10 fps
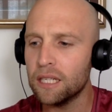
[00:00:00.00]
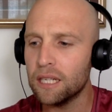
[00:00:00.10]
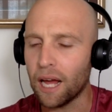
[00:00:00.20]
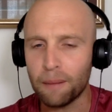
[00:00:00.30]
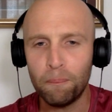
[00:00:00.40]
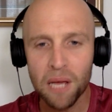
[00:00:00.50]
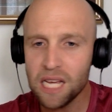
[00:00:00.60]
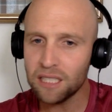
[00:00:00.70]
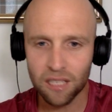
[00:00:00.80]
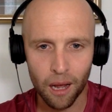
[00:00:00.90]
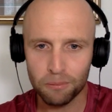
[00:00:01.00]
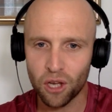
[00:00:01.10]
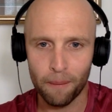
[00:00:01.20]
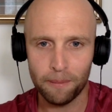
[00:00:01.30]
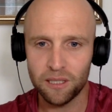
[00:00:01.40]
like, biggest
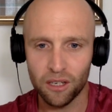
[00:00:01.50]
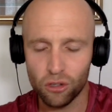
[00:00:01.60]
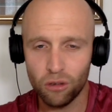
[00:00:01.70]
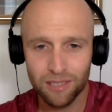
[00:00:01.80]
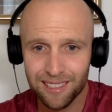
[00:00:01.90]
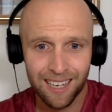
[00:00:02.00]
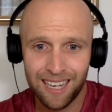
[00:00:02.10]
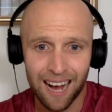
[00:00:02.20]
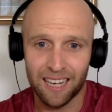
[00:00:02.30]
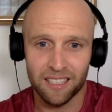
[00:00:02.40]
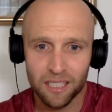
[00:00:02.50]
upside potential because he's a gun.